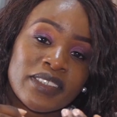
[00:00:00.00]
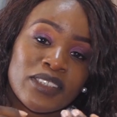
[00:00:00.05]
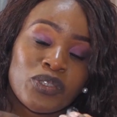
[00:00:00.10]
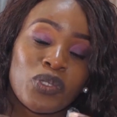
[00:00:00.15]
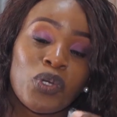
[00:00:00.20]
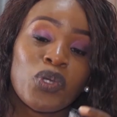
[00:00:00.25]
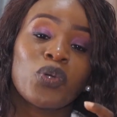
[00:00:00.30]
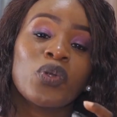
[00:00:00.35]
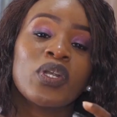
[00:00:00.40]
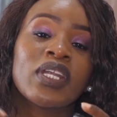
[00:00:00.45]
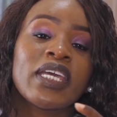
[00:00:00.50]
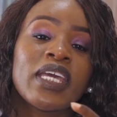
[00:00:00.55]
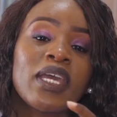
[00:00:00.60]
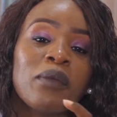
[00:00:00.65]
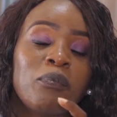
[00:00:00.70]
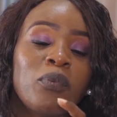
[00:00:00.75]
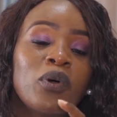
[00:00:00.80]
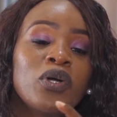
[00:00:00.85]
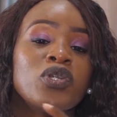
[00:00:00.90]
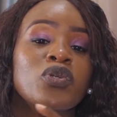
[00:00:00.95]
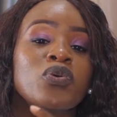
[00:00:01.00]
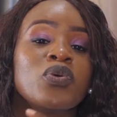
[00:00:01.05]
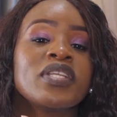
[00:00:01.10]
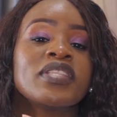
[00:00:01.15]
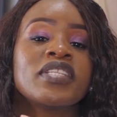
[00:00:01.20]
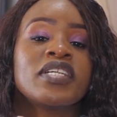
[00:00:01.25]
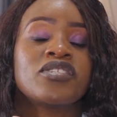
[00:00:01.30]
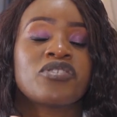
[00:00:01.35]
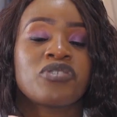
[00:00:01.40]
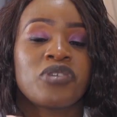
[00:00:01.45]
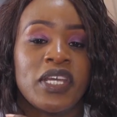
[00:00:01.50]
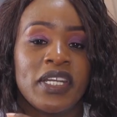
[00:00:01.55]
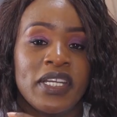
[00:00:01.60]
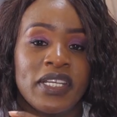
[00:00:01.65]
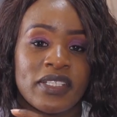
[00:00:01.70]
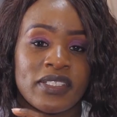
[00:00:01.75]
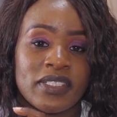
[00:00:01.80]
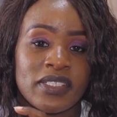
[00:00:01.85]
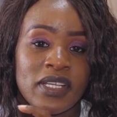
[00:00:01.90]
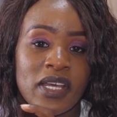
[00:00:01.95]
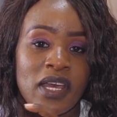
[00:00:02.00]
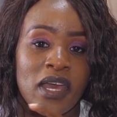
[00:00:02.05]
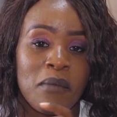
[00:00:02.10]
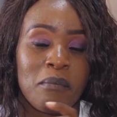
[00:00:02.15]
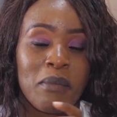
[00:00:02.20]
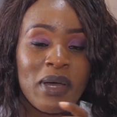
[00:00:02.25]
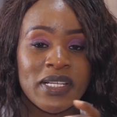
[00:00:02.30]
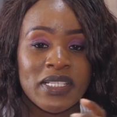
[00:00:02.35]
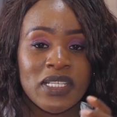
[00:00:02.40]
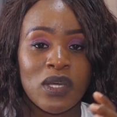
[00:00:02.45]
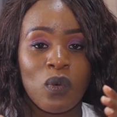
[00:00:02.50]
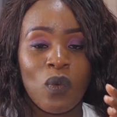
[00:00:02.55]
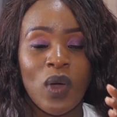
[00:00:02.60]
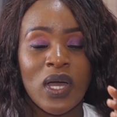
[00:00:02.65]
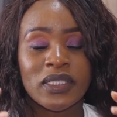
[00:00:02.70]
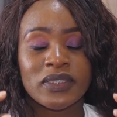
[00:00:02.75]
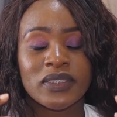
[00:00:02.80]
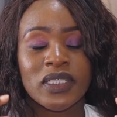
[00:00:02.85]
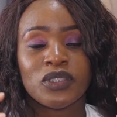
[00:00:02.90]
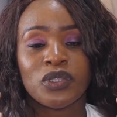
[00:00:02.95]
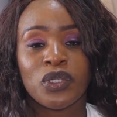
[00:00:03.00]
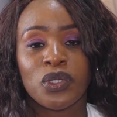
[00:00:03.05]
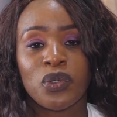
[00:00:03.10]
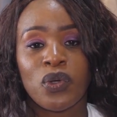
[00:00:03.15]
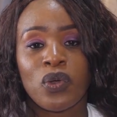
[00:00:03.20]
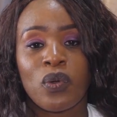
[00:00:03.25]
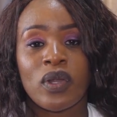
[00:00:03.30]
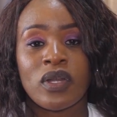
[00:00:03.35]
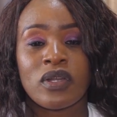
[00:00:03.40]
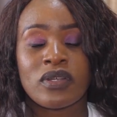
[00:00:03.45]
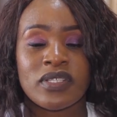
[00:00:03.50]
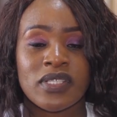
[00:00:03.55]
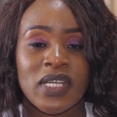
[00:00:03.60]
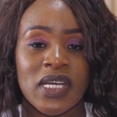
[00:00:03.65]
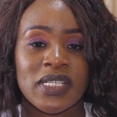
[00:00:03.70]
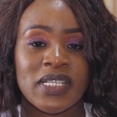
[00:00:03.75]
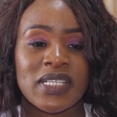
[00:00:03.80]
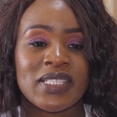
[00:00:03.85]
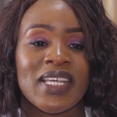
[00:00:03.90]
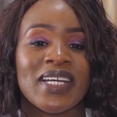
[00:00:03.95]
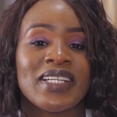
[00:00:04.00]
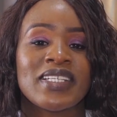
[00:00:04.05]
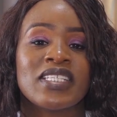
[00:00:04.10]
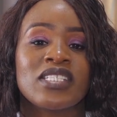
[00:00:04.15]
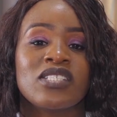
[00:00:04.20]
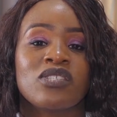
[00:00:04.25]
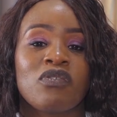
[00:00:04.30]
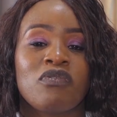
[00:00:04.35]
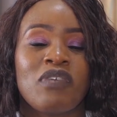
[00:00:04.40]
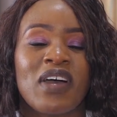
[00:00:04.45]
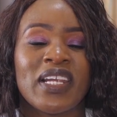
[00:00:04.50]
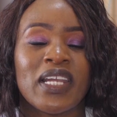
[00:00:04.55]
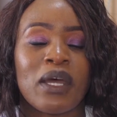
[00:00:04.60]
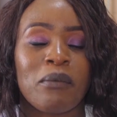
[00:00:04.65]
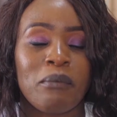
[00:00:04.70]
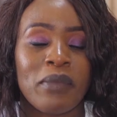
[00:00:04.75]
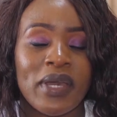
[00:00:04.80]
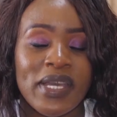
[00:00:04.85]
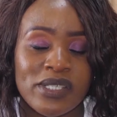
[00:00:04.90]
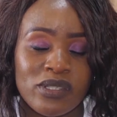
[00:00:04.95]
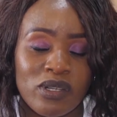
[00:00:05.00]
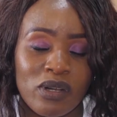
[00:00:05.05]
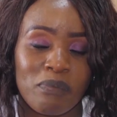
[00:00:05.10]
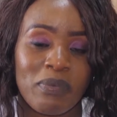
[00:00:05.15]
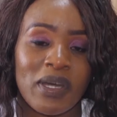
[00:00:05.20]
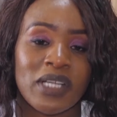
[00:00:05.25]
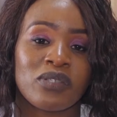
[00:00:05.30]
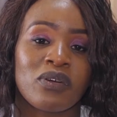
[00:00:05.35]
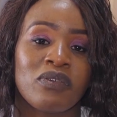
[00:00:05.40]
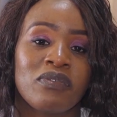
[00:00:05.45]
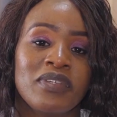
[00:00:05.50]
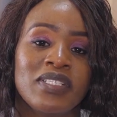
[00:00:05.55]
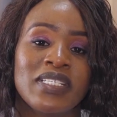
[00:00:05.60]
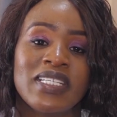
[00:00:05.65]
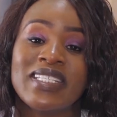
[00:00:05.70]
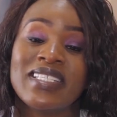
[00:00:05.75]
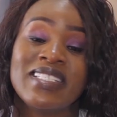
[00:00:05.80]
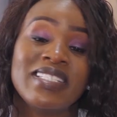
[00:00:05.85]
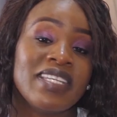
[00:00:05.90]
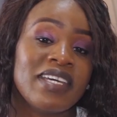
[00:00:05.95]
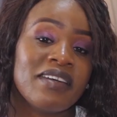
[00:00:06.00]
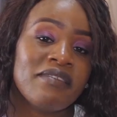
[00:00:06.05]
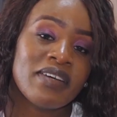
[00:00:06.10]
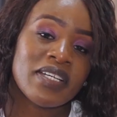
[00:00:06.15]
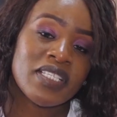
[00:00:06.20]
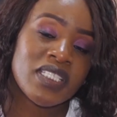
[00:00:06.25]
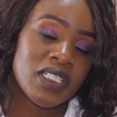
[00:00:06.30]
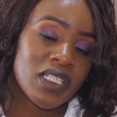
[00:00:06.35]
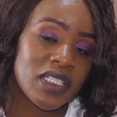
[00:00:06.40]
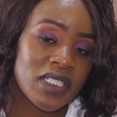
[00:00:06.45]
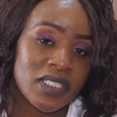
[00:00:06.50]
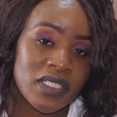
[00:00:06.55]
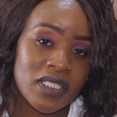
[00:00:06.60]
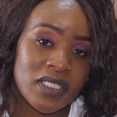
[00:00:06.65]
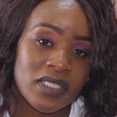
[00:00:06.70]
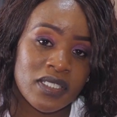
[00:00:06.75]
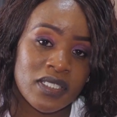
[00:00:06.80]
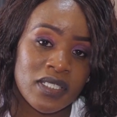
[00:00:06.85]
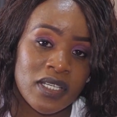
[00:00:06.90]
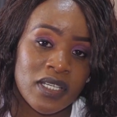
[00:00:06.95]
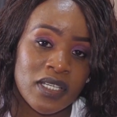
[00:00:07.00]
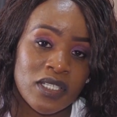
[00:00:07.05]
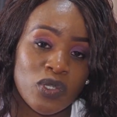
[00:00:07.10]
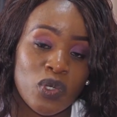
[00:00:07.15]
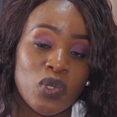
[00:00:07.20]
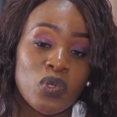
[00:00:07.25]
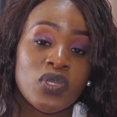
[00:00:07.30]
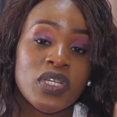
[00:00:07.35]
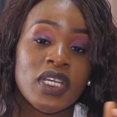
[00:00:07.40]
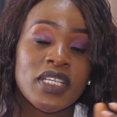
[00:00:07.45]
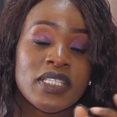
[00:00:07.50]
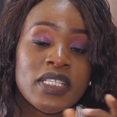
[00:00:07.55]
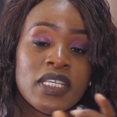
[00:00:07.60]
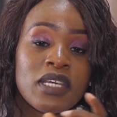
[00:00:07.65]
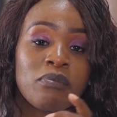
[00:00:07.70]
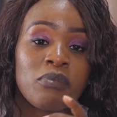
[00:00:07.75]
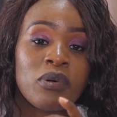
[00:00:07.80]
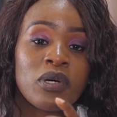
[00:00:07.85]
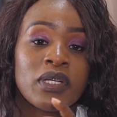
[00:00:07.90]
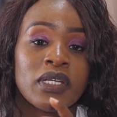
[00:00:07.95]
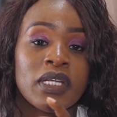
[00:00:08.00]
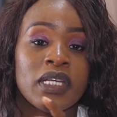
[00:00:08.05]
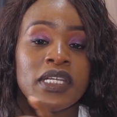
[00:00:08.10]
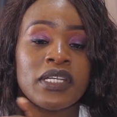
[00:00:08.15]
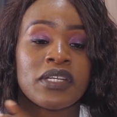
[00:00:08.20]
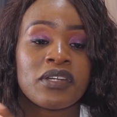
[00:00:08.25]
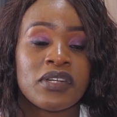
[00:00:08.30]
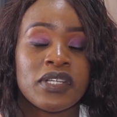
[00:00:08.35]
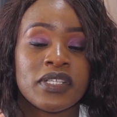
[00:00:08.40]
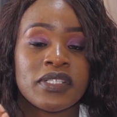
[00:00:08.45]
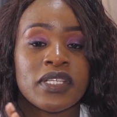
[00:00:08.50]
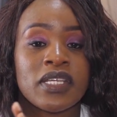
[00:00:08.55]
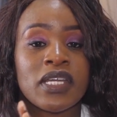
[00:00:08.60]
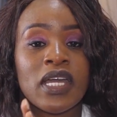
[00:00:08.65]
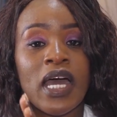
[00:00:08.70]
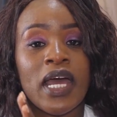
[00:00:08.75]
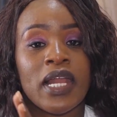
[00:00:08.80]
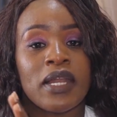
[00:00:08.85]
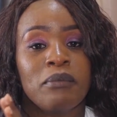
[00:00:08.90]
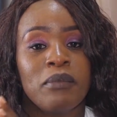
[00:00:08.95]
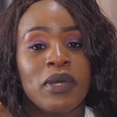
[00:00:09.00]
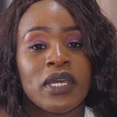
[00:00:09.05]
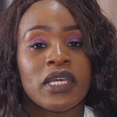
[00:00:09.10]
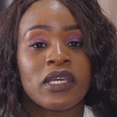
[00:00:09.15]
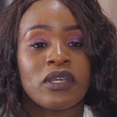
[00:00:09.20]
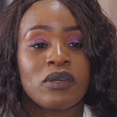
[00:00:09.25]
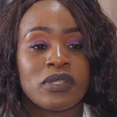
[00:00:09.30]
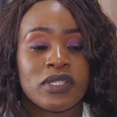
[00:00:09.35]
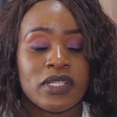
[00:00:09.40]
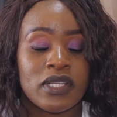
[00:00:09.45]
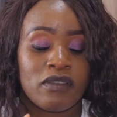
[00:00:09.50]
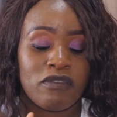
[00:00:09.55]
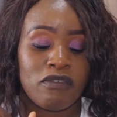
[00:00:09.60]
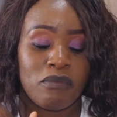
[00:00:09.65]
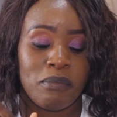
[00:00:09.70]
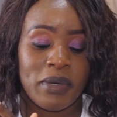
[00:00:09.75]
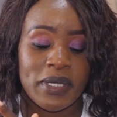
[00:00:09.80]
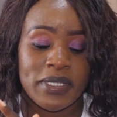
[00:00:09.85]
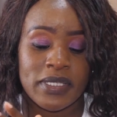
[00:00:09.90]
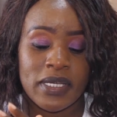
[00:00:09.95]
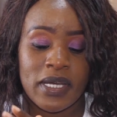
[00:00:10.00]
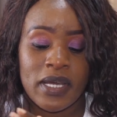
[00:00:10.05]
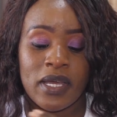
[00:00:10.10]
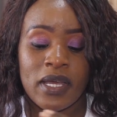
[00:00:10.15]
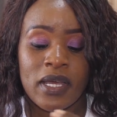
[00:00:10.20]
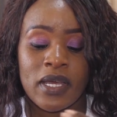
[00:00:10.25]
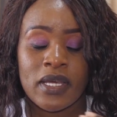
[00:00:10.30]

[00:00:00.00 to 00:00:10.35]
So you will keep on doing the trainings. But the ones that you're doing when you're starting, that is your fundamental part of it. It never changes. So you just keep on increasing and making yourself better.